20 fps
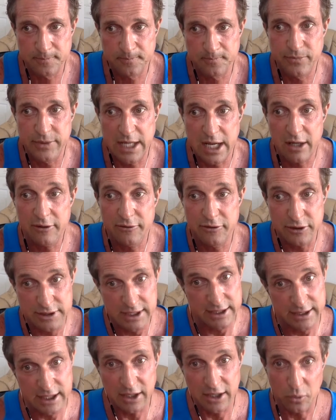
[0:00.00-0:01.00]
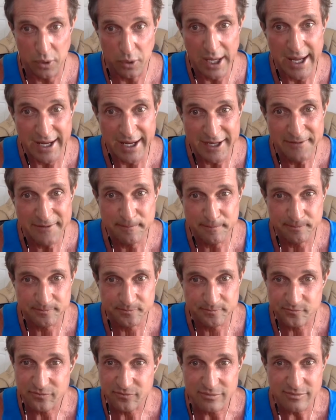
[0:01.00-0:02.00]
Now, if you take that away,
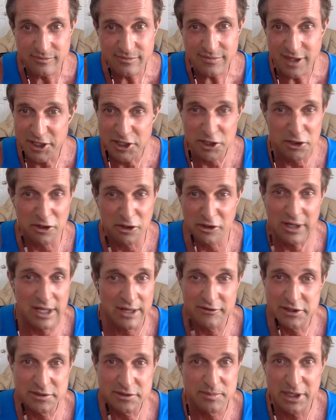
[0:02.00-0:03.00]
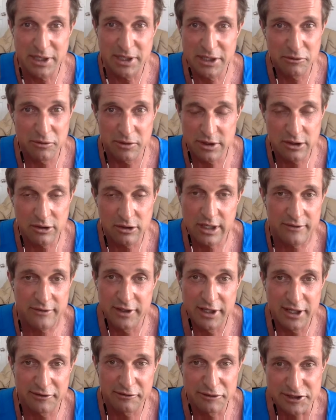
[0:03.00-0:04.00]
you don't have as many you don't have
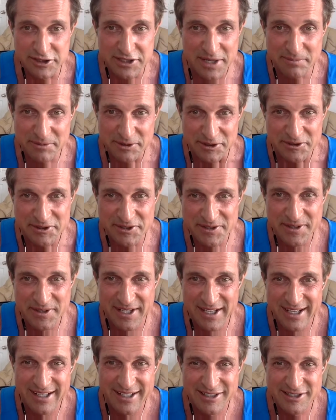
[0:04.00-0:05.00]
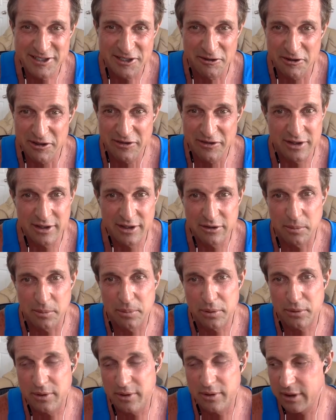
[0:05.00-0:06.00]
enough receptors so even though you're
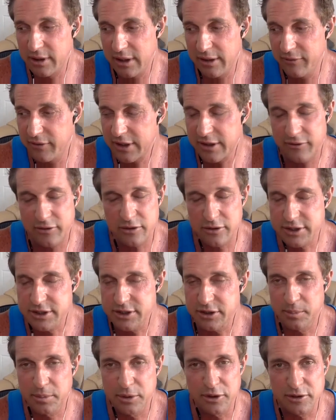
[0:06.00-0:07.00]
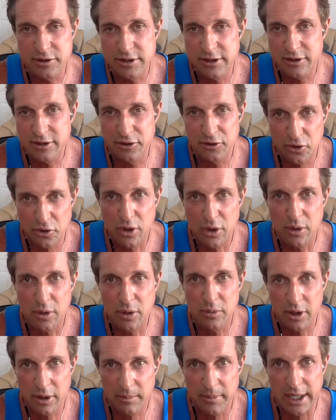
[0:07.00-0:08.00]
even if you're still producing a
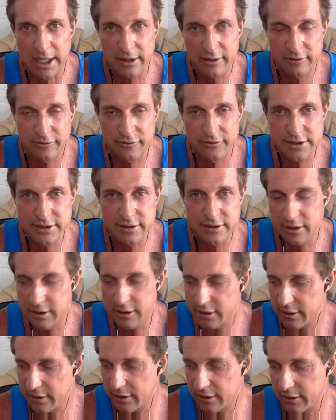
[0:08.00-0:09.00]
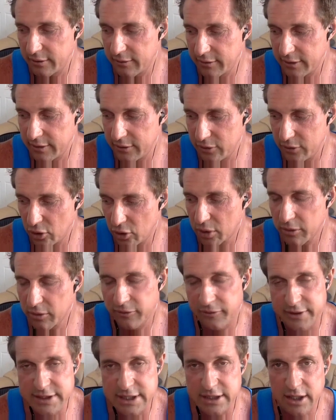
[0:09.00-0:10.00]
normal amount of uh, normal
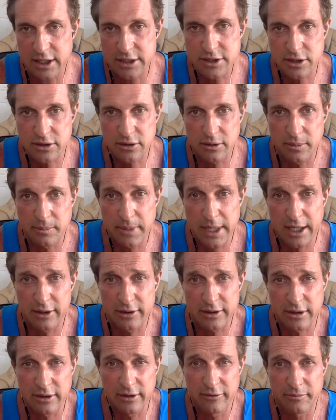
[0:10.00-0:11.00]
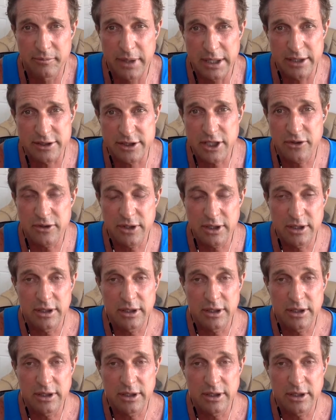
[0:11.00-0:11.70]
physiological amount of melatonin